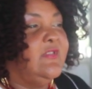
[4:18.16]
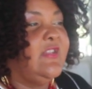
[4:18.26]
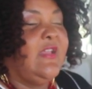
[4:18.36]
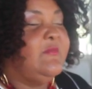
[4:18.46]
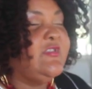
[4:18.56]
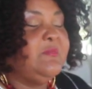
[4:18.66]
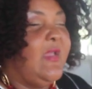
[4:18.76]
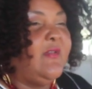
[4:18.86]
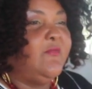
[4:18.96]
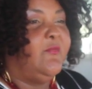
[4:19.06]
let just
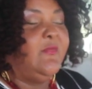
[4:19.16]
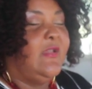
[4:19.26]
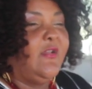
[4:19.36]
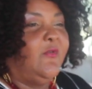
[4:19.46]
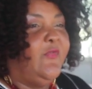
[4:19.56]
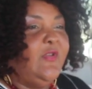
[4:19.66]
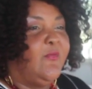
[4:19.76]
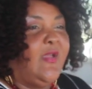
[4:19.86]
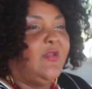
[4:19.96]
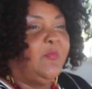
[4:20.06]
make and go feed
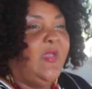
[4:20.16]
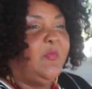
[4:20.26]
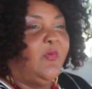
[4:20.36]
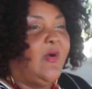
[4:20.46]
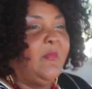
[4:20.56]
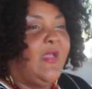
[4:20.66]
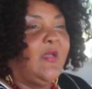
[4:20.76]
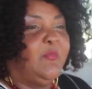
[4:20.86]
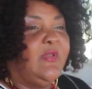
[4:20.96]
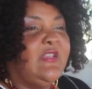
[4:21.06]
random people. I make
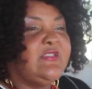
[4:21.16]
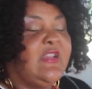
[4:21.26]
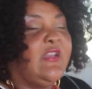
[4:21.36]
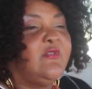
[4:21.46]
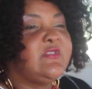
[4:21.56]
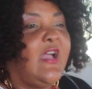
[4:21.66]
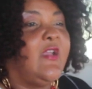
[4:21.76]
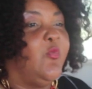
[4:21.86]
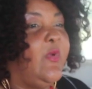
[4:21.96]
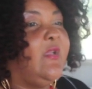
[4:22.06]
up plates, and I know it's
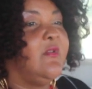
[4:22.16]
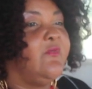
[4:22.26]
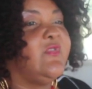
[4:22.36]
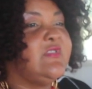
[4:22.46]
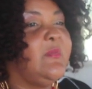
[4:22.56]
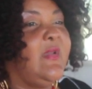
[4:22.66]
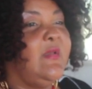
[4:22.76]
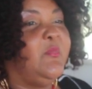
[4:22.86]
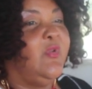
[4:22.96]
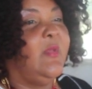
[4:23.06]
kind of weird for somebody
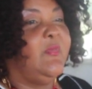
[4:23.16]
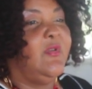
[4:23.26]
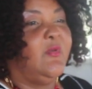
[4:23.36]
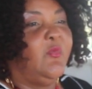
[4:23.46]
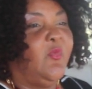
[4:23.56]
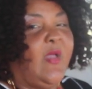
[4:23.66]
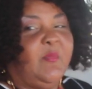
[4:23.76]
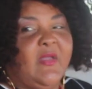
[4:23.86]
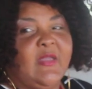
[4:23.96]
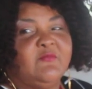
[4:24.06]
to pull up in their
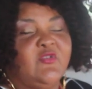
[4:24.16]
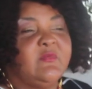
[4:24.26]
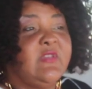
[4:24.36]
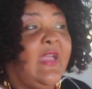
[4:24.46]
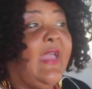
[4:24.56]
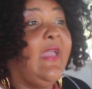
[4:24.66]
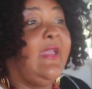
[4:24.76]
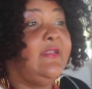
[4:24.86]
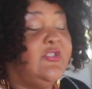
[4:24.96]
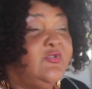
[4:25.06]
white pickup truck and say,
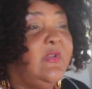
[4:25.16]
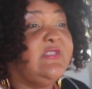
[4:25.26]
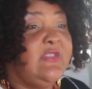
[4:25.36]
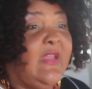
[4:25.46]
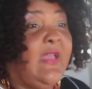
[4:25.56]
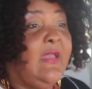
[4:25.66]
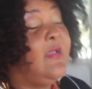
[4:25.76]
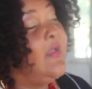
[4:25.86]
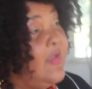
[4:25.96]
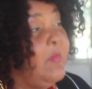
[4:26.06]
"Hey, did you eat
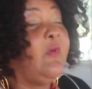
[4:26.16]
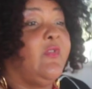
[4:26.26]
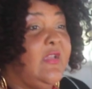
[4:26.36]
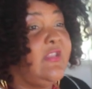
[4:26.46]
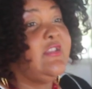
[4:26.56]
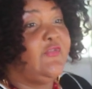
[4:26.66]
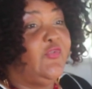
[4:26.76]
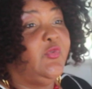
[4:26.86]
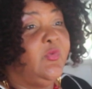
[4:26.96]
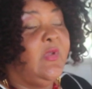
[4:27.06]
today? Come over here and get this food."